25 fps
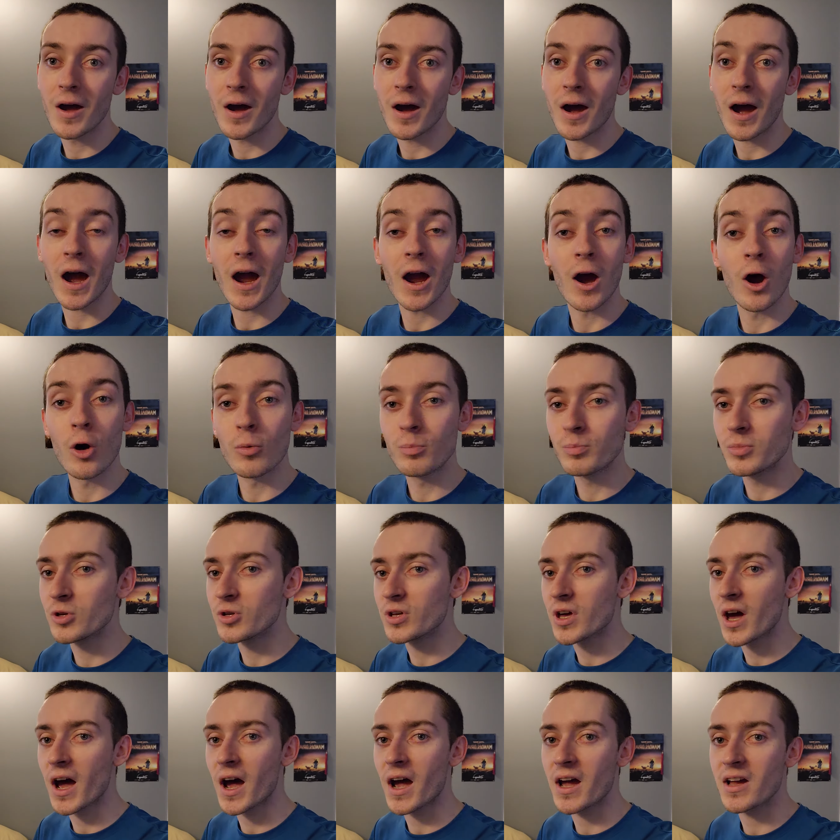I hope you
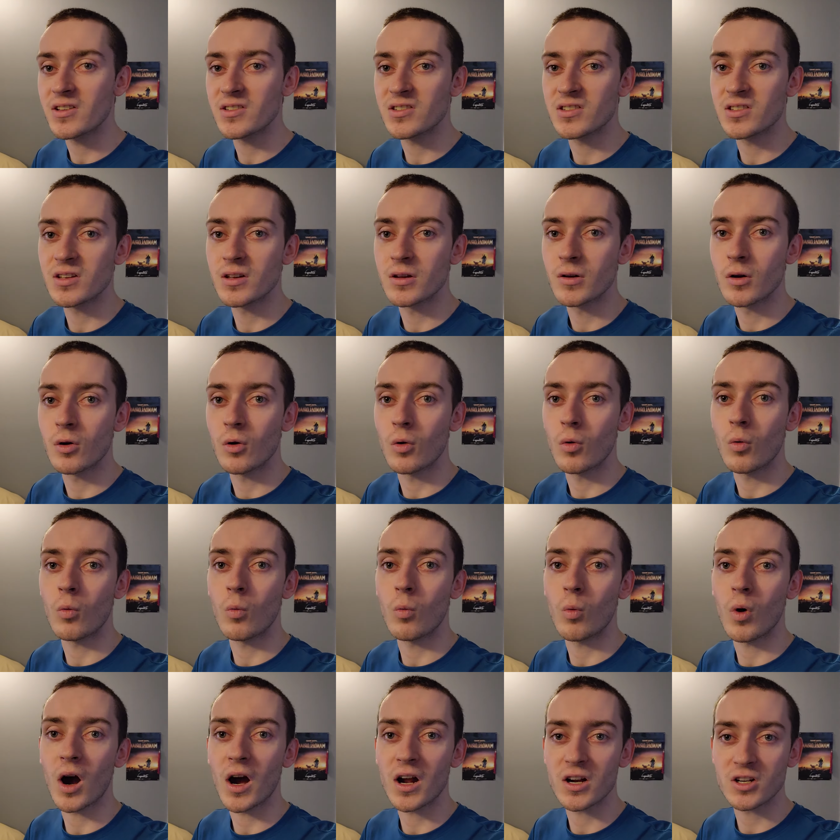guys
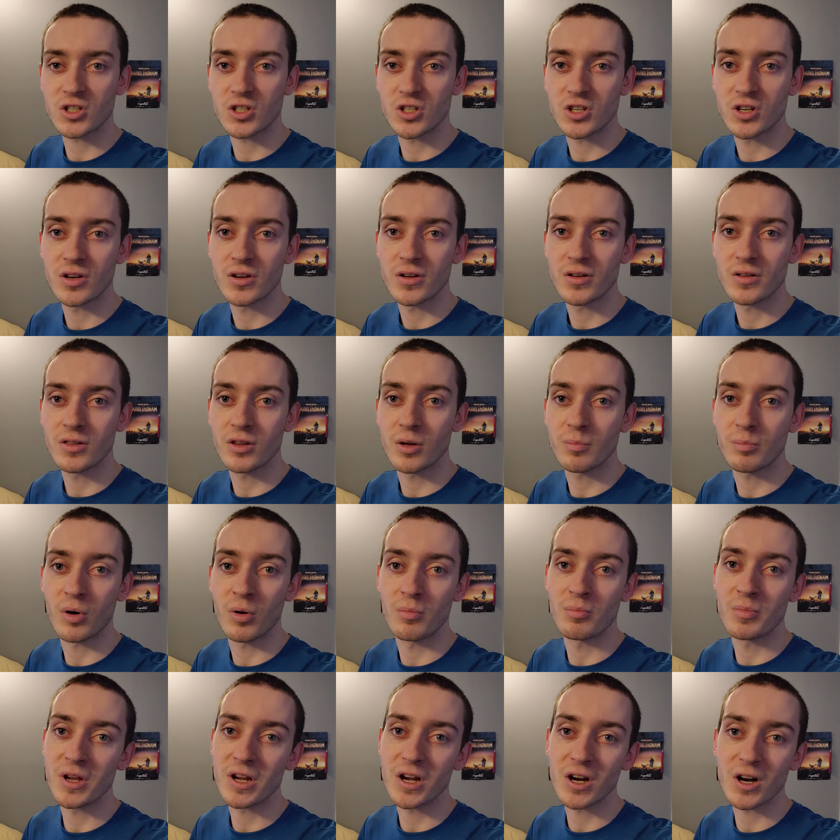watch the
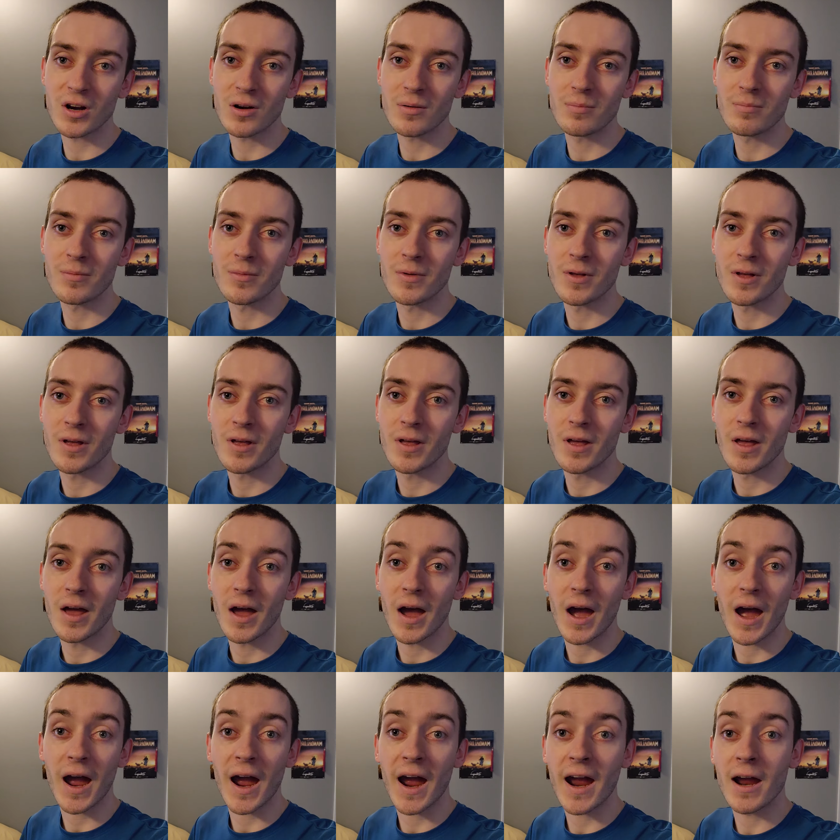premiere
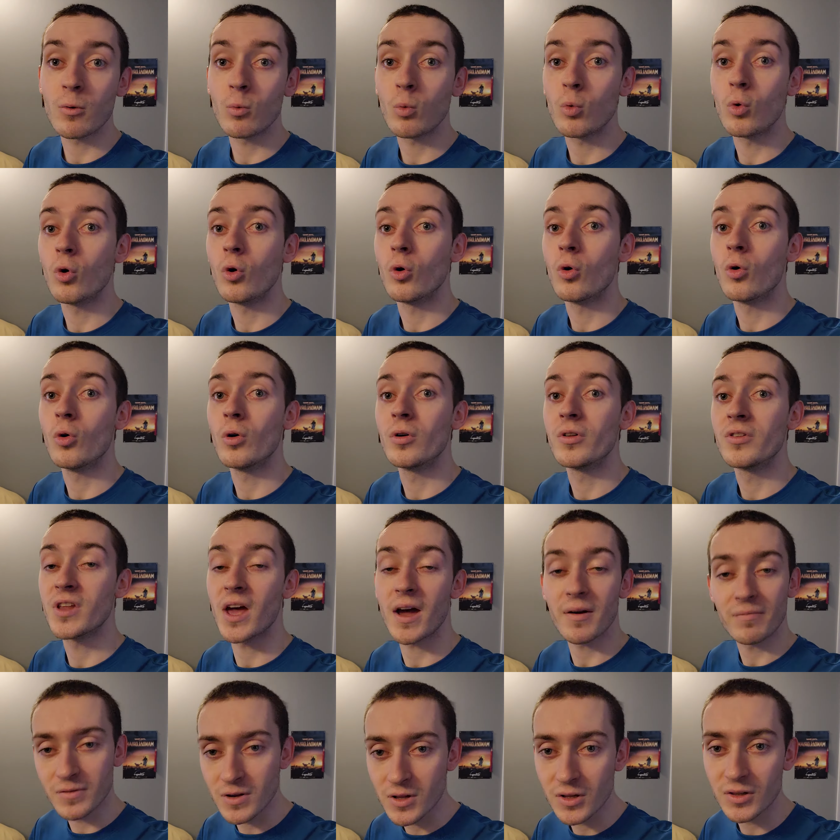I will
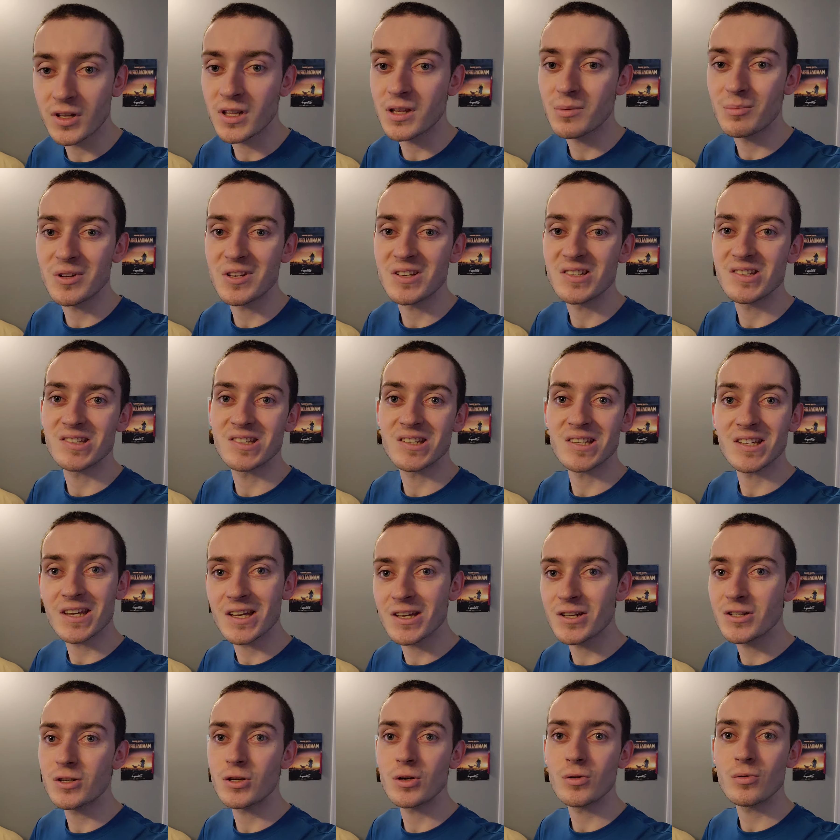definitely be
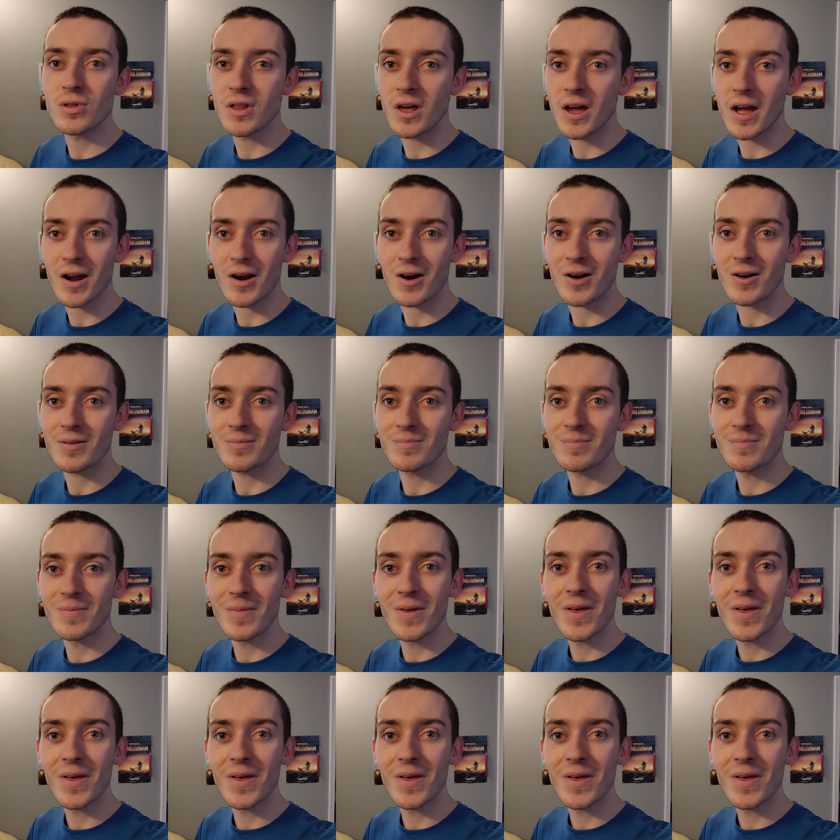seeing you there.